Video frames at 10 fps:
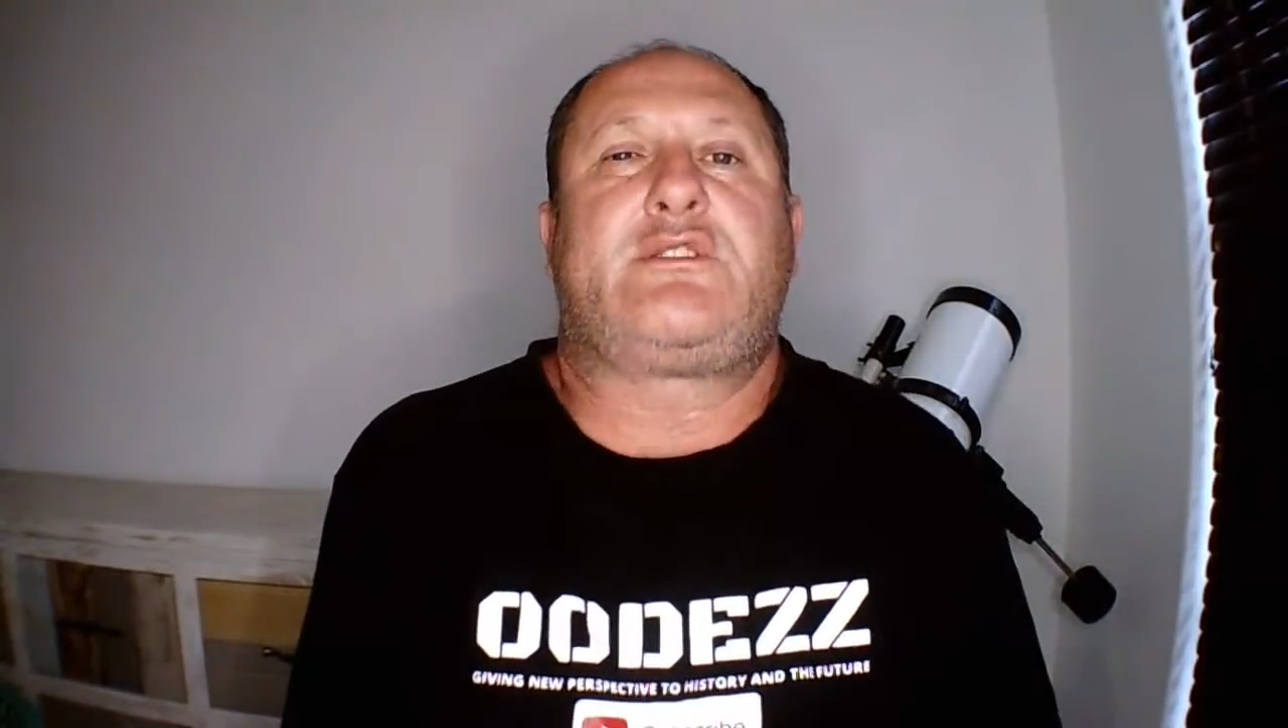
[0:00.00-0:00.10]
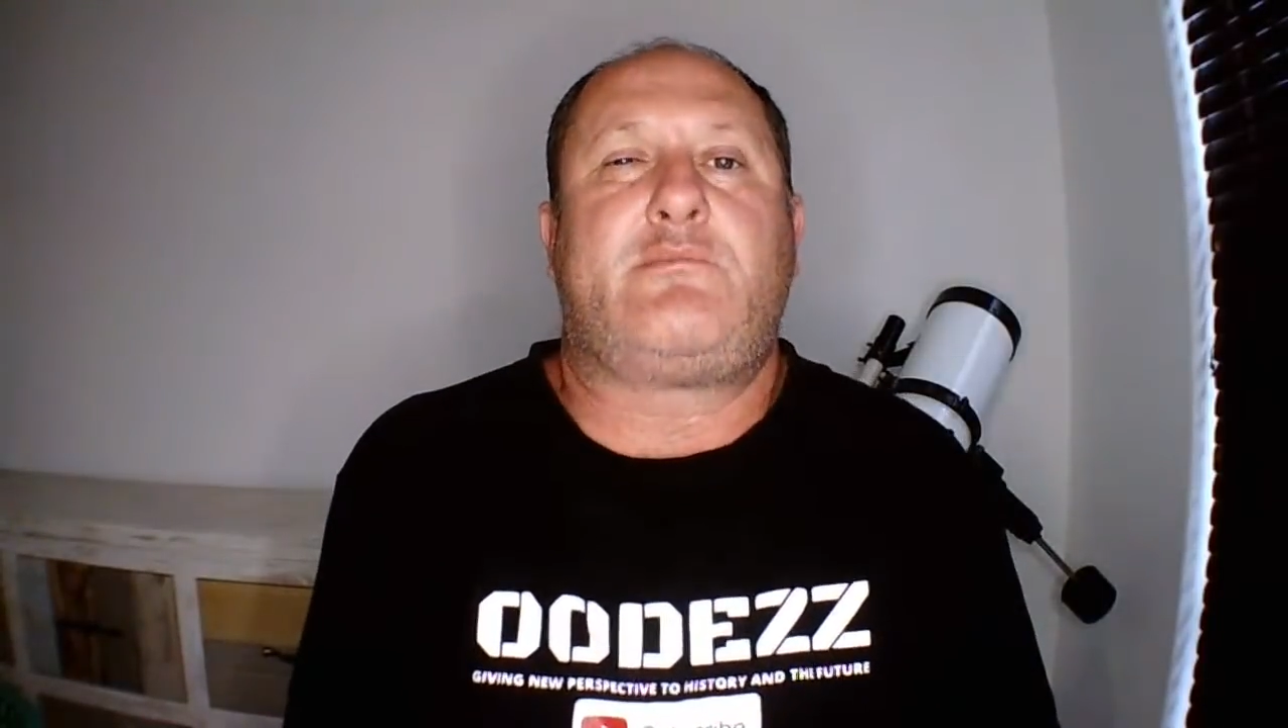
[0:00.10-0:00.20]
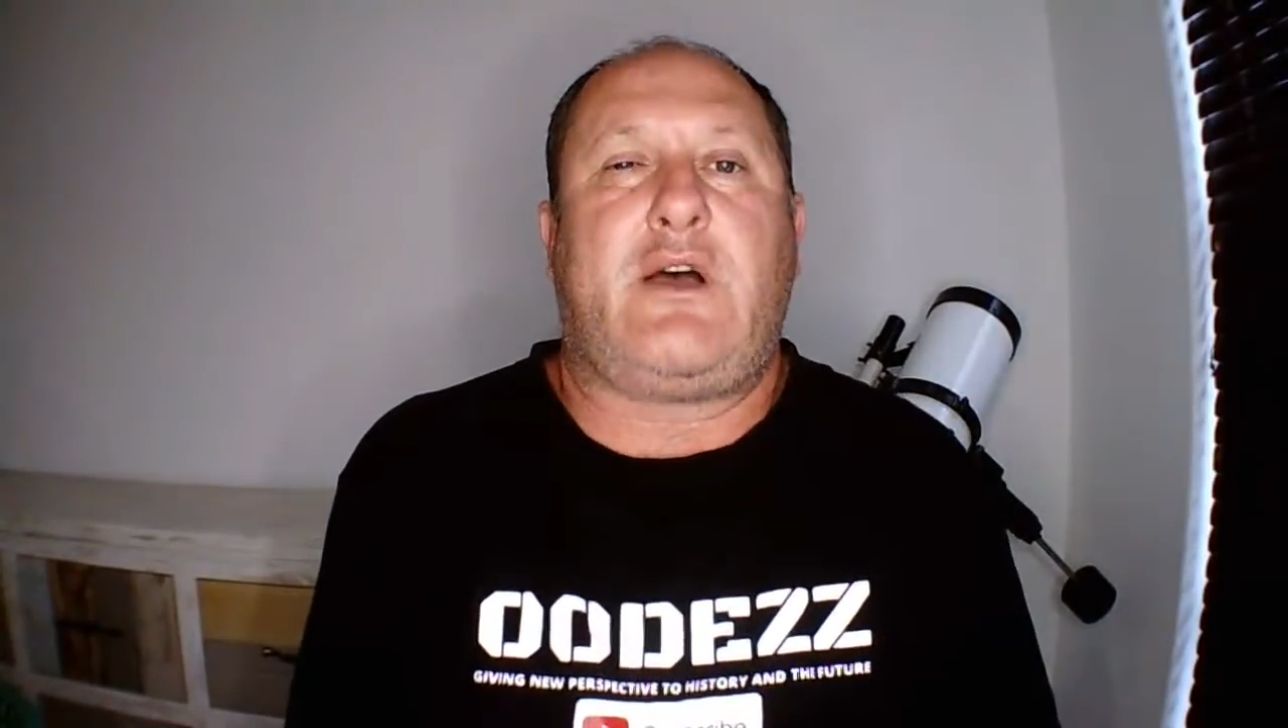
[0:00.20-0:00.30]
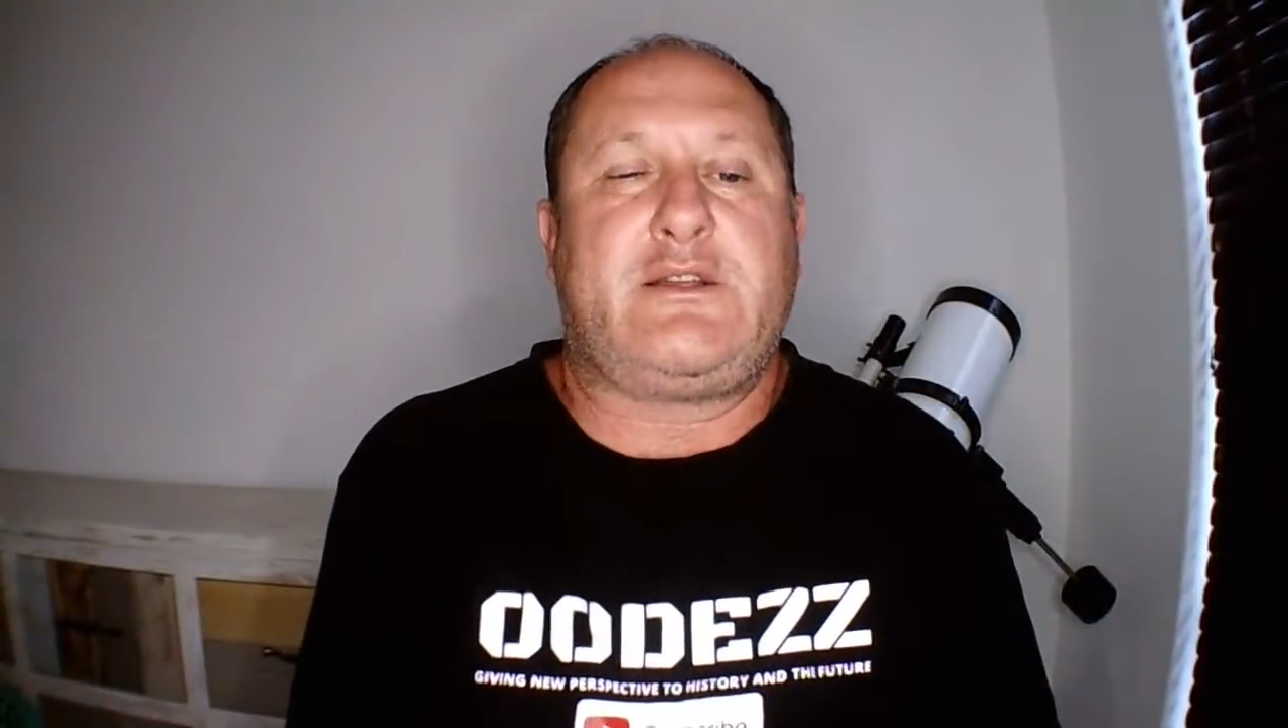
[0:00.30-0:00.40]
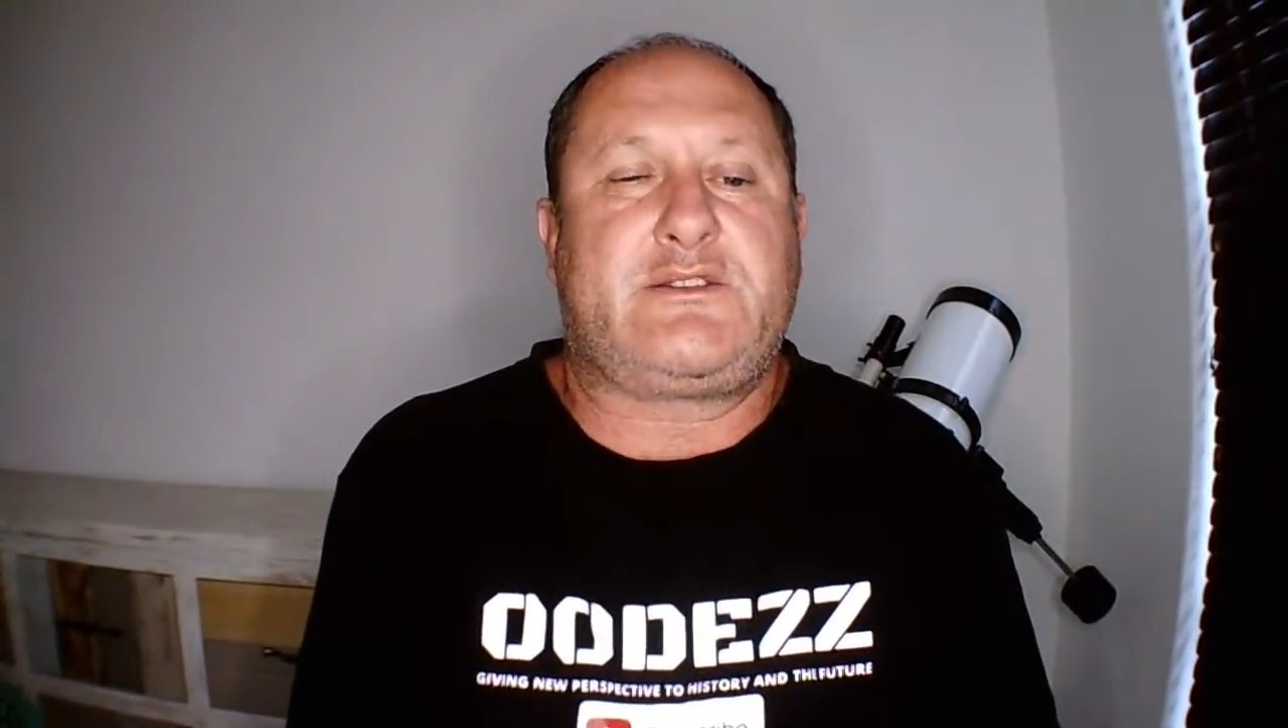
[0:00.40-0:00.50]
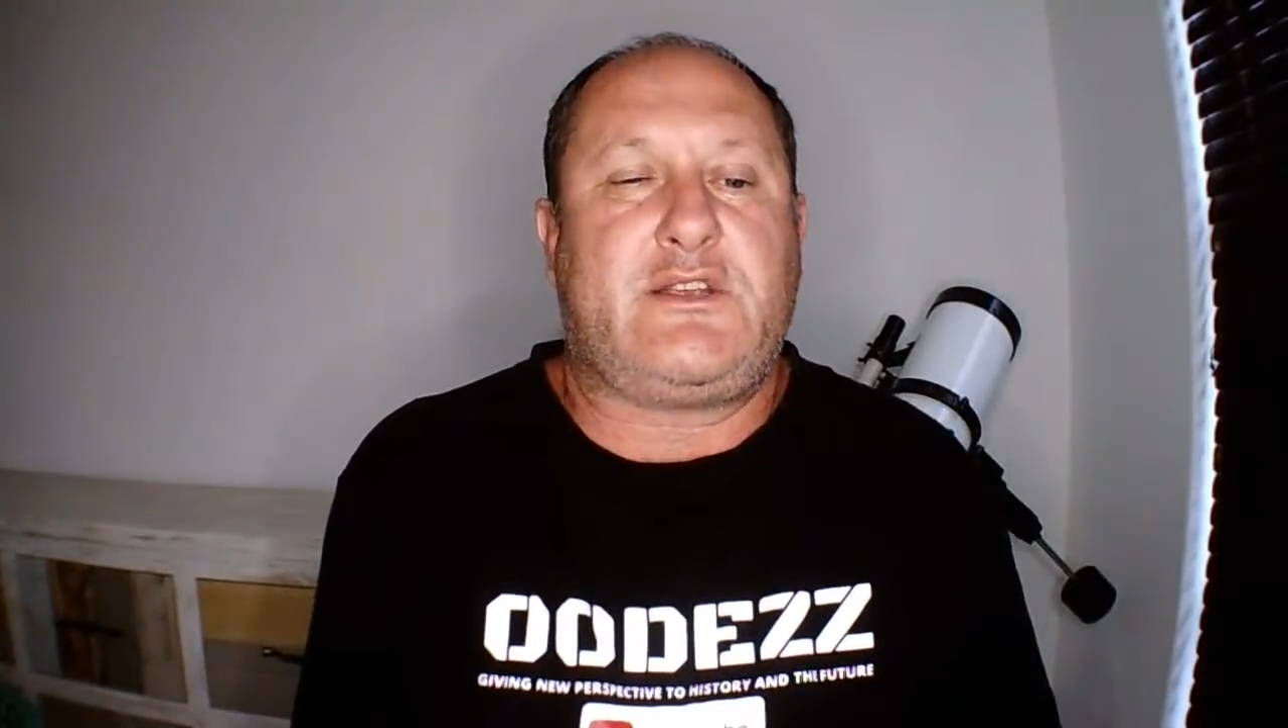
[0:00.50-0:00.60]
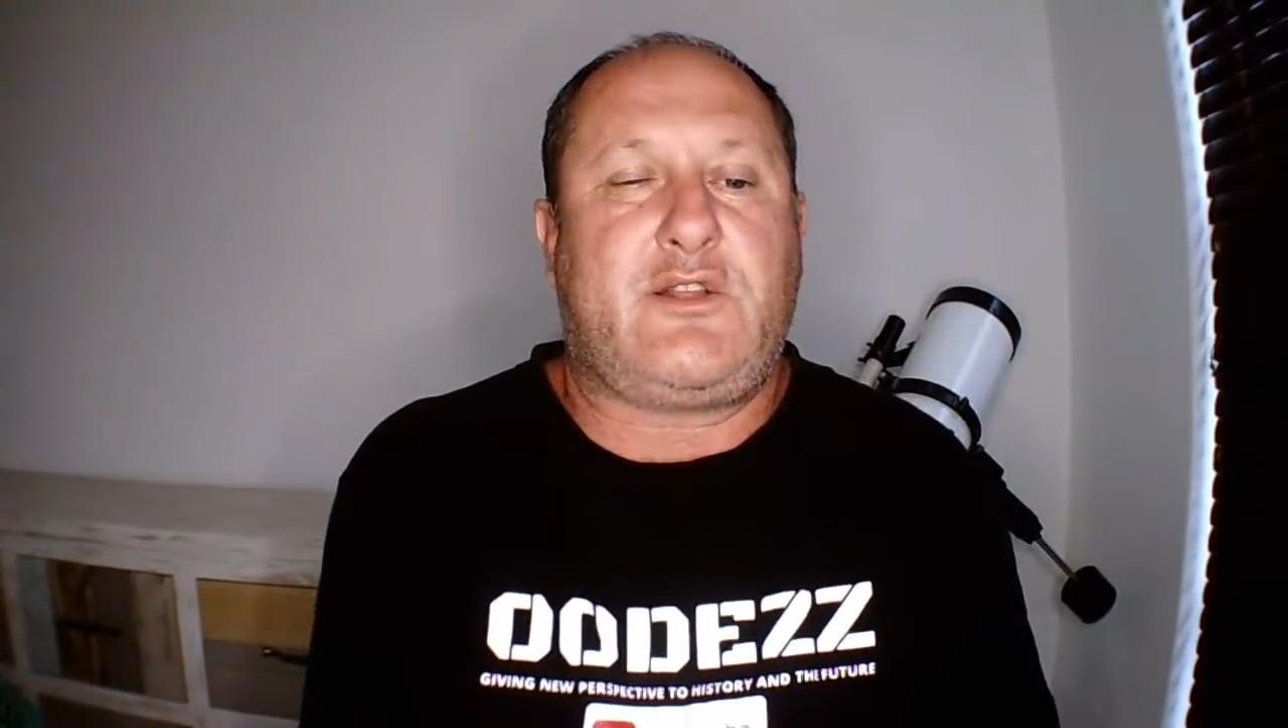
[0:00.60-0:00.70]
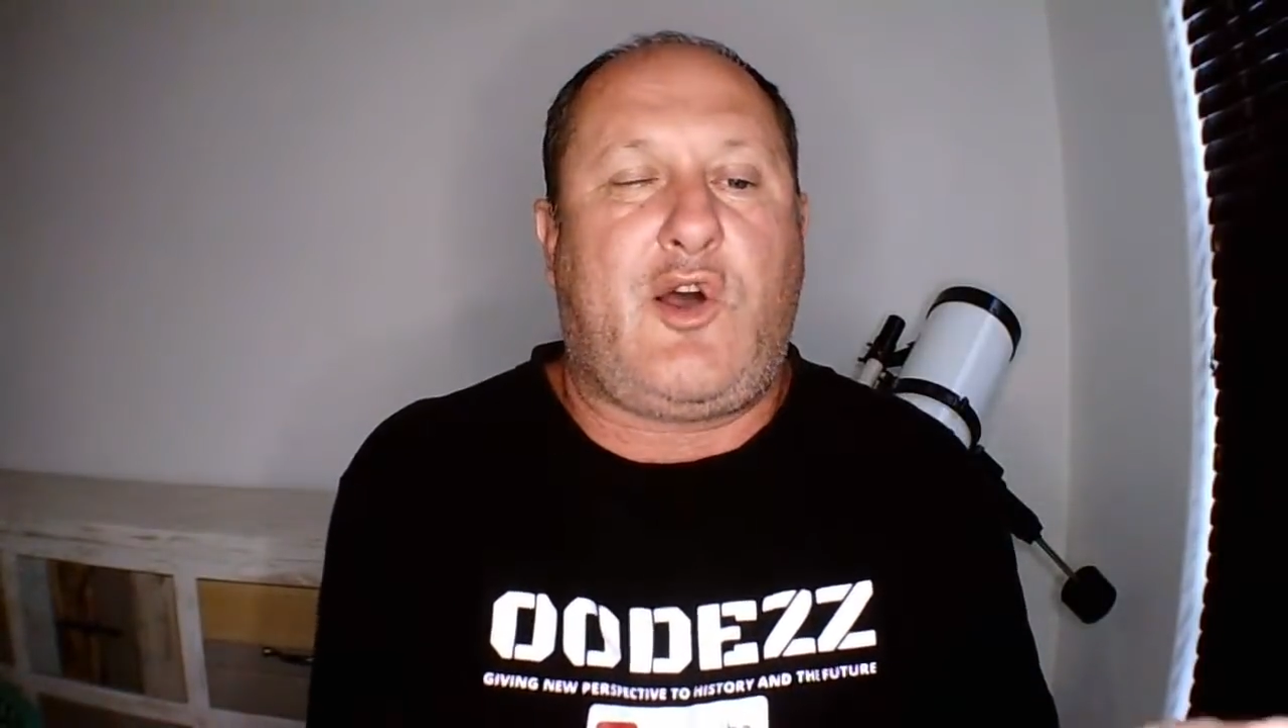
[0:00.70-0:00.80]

the mindset